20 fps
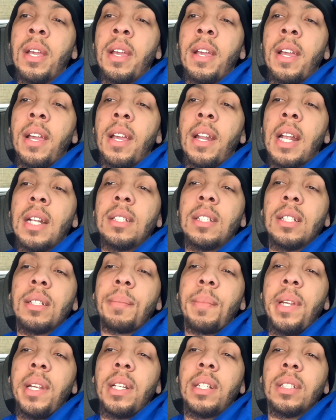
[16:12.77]
And that's just
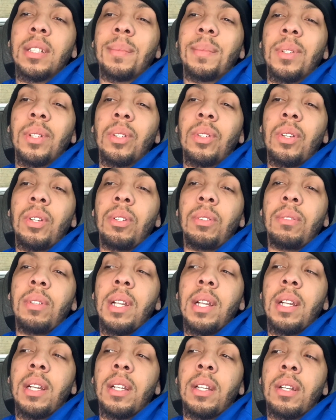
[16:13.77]
me, cause I'm a loyal
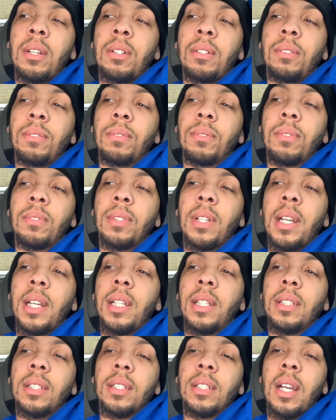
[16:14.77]
nigga, yo.
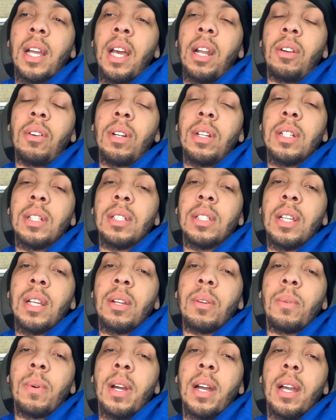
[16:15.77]
Like, I don't
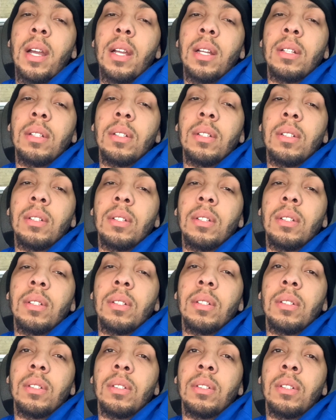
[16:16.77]
understand why, you
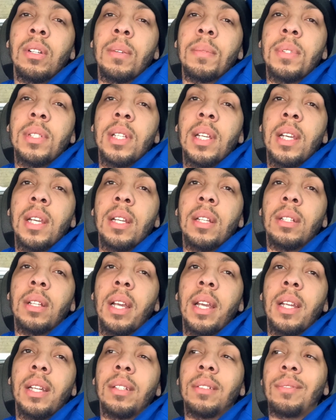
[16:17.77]
know what I'm saying?
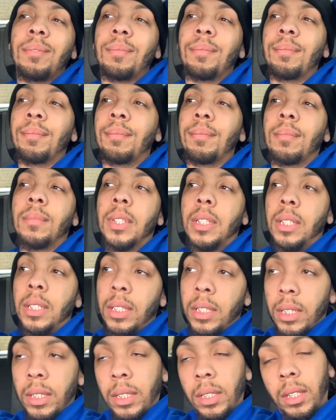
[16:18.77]
Like,
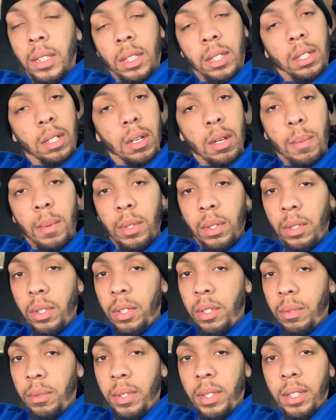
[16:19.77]
I'm a
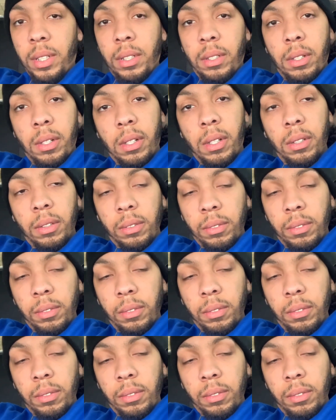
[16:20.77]
loyal nigga, dog.